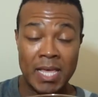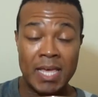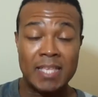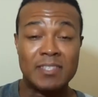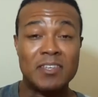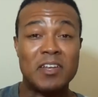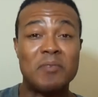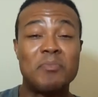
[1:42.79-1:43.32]

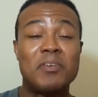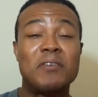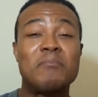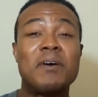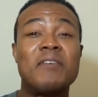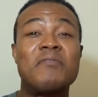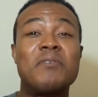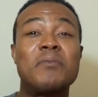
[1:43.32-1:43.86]
it's going to be on
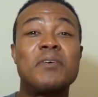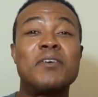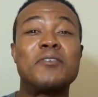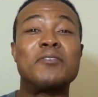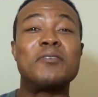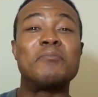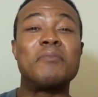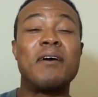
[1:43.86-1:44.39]
my
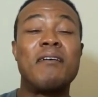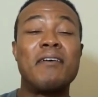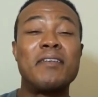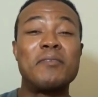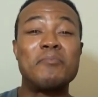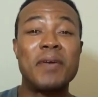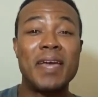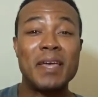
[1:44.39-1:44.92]
Vimeo on
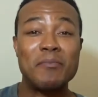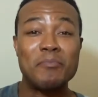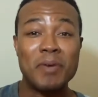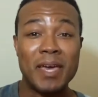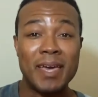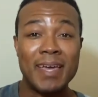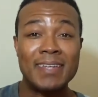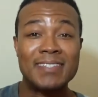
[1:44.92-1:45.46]
demand
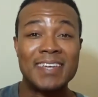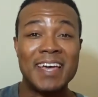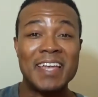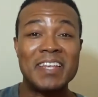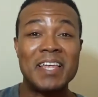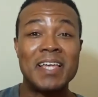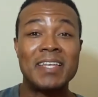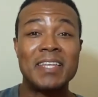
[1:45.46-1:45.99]
page at